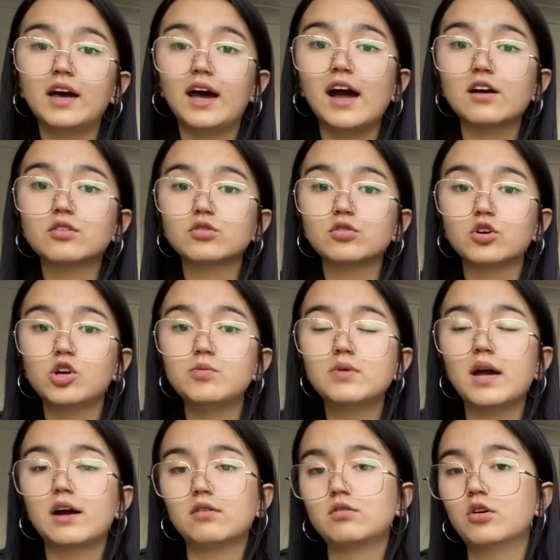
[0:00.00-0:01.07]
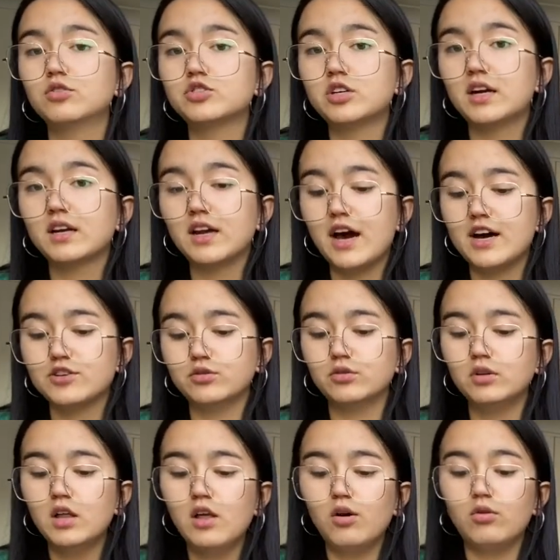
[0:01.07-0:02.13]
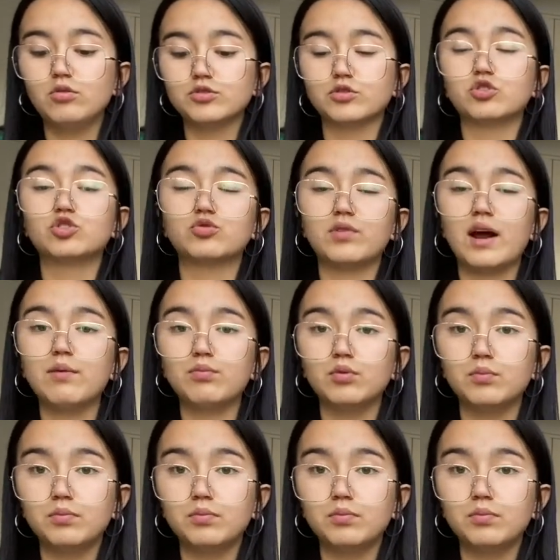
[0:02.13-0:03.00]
human agriculture and cattle also trample